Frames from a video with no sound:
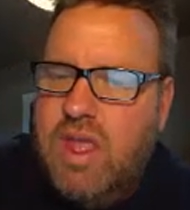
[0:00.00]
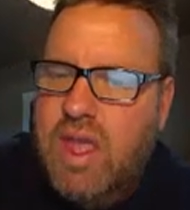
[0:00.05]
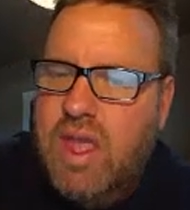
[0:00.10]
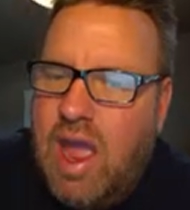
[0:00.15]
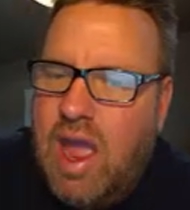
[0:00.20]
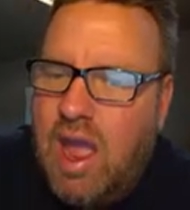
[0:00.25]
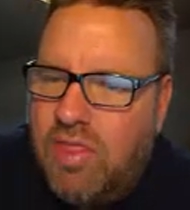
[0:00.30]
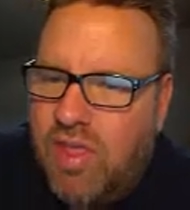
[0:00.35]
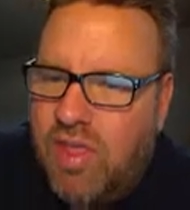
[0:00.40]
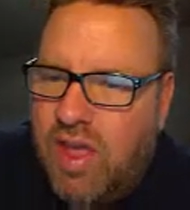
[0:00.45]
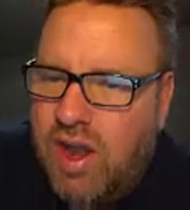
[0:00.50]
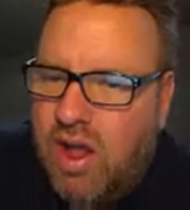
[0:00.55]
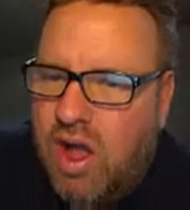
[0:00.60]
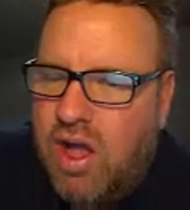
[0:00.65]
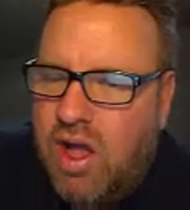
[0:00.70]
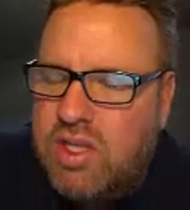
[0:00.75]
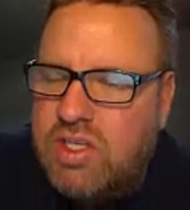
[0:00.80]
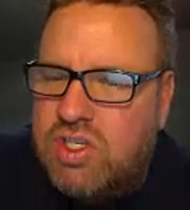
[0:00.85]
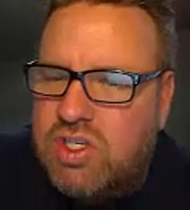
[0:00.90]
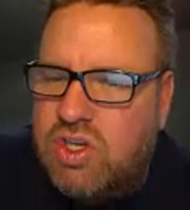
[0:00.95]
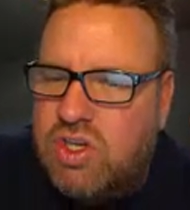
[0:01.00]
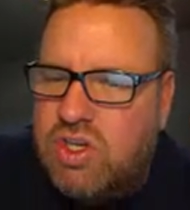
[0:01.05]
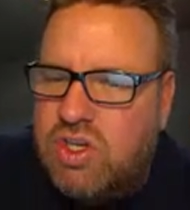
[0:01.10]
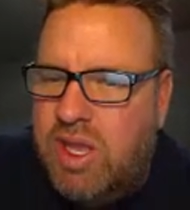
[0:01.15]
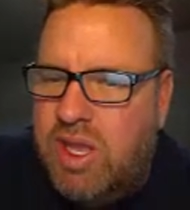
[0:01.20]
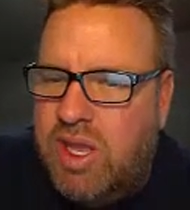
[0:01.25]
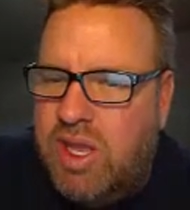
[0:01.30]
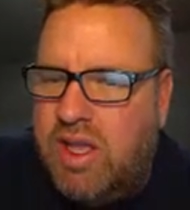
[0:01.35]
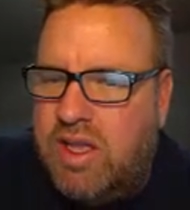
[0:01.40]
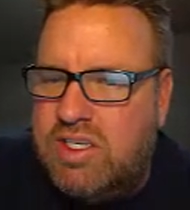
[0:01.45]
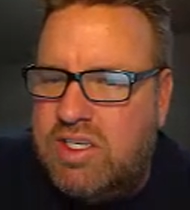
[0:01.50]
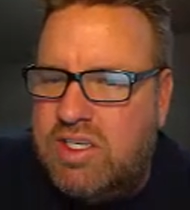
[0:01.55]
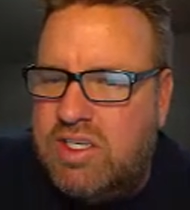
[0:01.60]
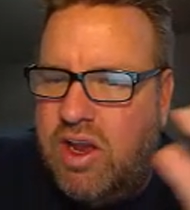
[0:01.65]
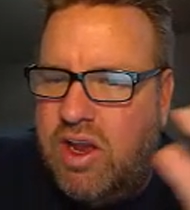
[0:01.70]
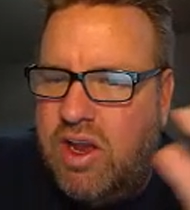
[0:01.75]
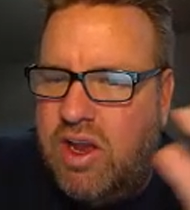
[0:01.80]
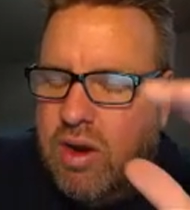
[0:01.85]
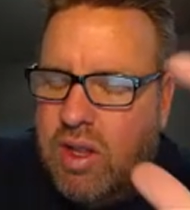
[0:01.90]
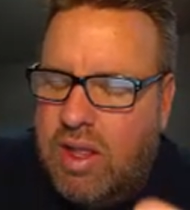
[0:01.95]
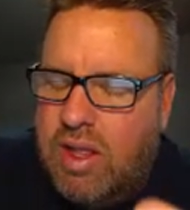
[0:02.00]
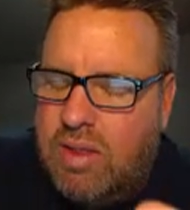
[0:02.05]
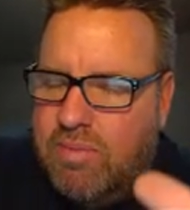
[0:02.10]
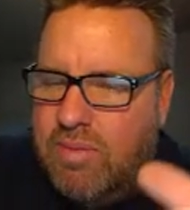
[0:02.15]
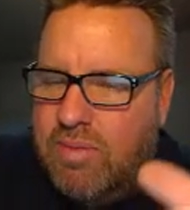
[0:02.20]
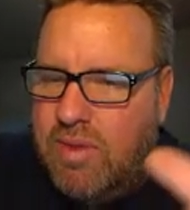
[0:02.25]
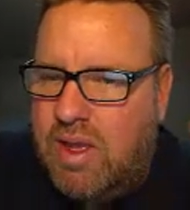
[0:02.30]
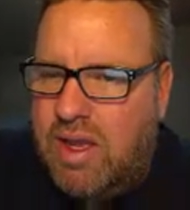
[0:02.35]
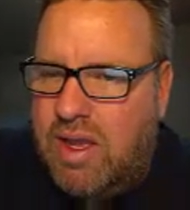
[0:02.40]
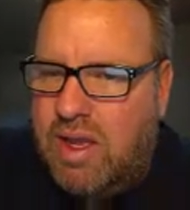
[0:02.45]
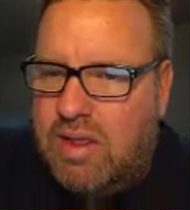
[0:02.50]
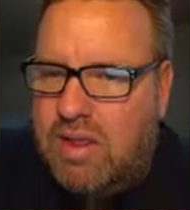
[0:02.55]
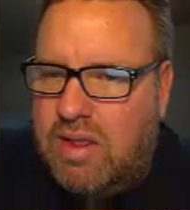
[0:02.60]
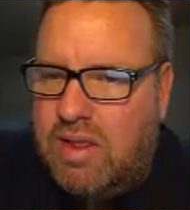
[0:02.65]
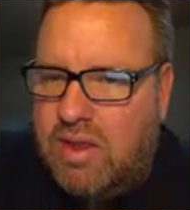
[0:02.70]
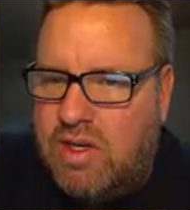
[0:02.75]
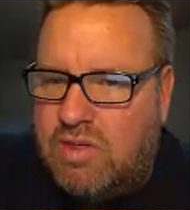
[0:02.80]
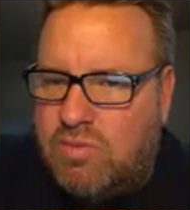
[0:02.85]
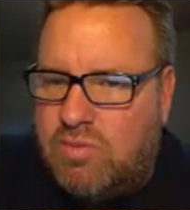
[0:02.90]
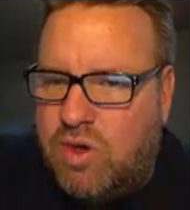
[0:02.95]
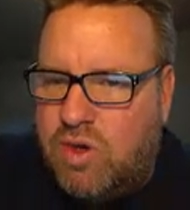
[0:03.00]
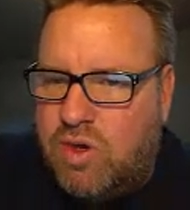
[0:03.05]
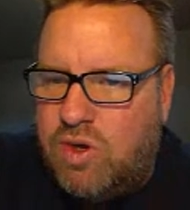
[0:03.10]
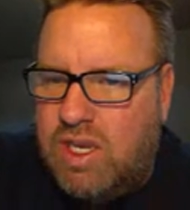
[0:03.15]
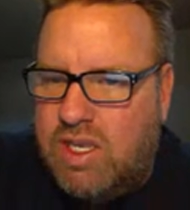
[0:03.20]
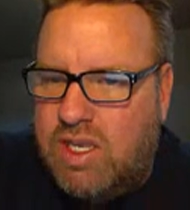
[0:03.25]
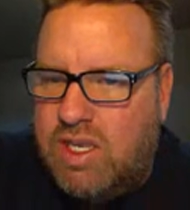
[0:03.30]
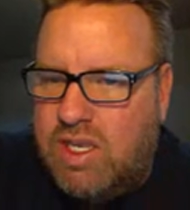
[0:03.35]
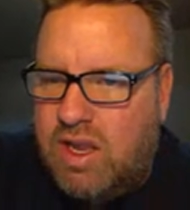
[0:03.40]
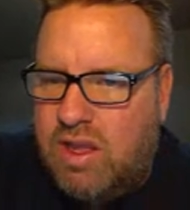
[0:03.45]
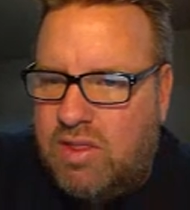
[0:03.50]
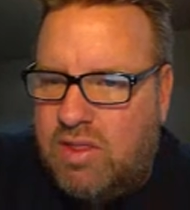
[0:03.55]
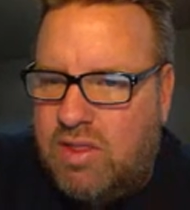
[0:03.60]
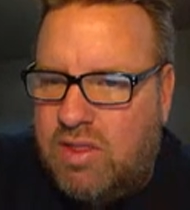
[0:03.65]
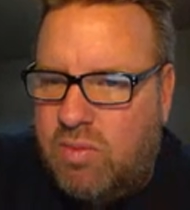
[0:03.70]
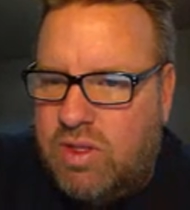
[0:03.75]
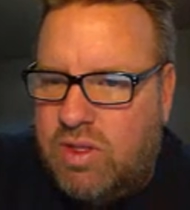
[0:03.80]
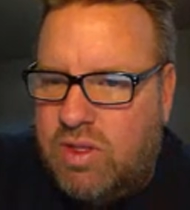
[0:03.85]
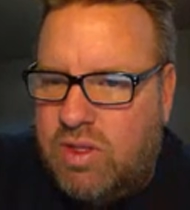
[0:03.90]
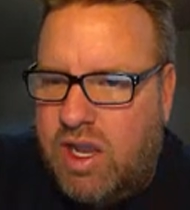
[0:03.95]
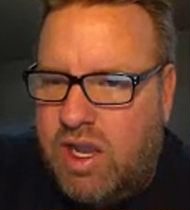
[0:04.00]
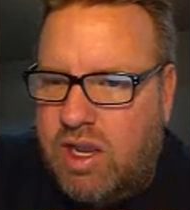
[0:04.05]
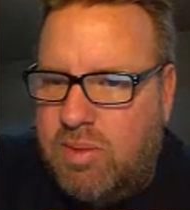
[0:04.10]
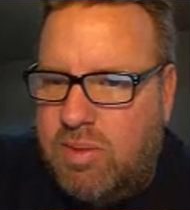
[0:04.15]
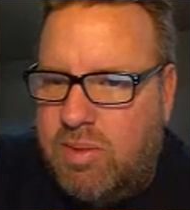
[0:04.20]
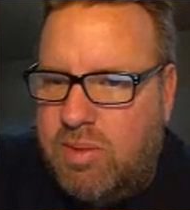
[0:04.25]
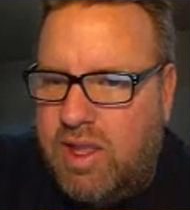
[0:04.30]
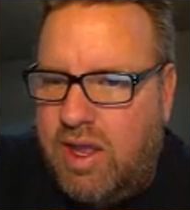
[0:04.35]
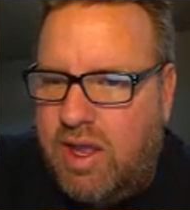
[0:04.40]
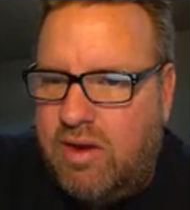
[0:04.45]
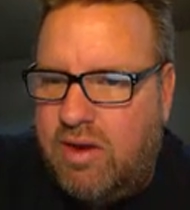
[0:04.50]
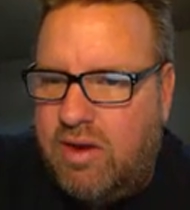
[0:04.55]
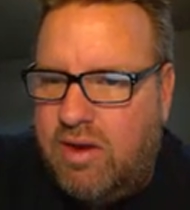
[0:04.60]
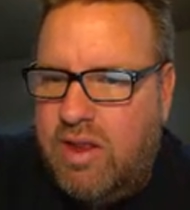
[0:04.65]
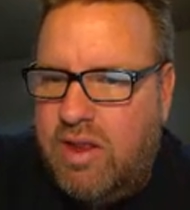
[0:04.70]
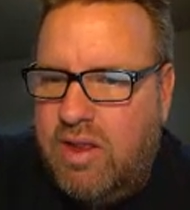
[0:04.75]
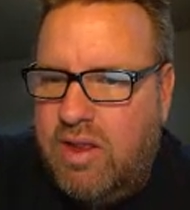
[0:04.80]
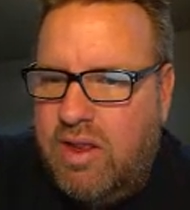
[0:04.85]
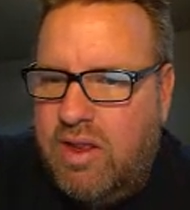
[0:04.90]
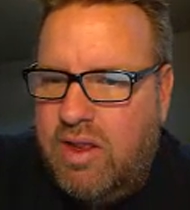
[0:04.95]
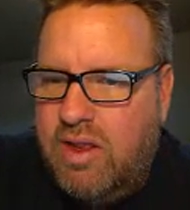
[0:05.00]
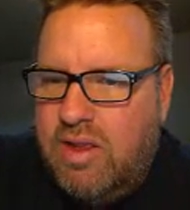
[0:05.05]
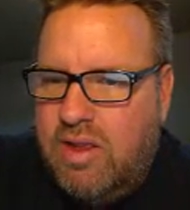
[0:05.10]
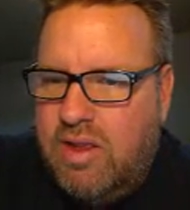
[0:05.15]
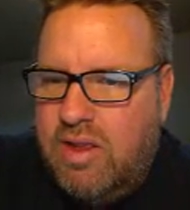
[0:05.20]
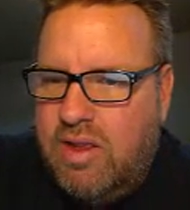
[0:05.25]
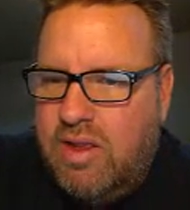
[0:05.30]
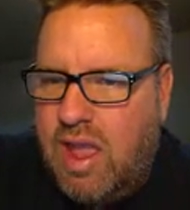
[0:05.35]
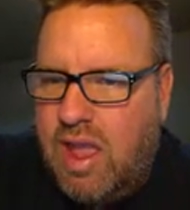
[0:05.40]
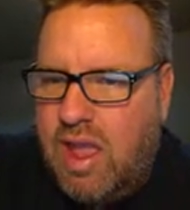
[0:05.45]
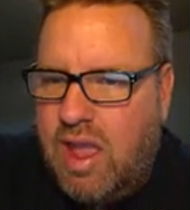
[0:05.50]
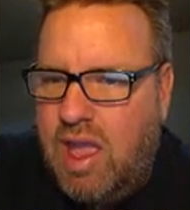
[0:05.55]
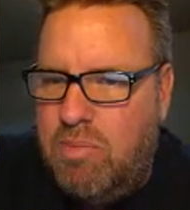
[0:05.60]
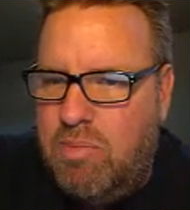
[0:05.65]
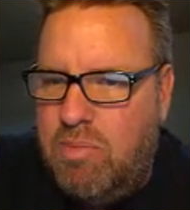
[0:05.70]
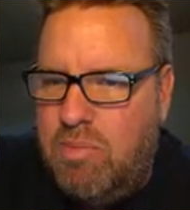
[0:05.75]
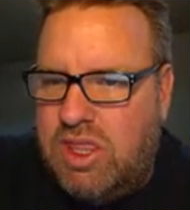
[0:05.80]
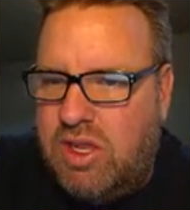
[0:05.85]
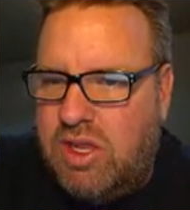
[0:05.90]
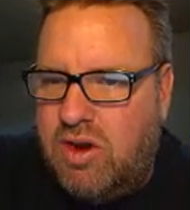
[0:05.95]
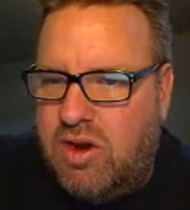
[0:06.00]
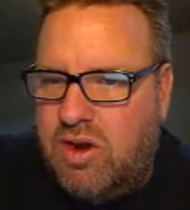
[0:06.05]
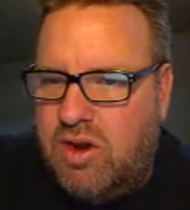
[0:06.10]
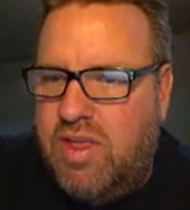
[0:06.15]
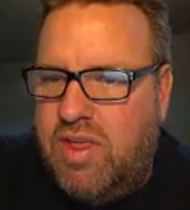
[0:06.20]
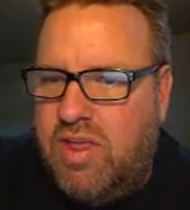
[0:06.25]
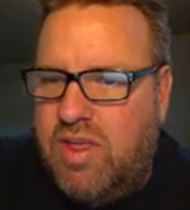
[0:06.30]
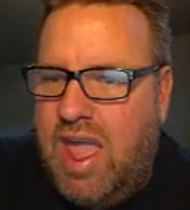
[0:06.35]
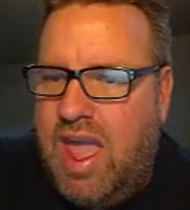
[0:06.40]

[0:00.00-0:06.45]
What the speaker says: And then also, because there's more detail that we'll talk about later. Okay, but these are the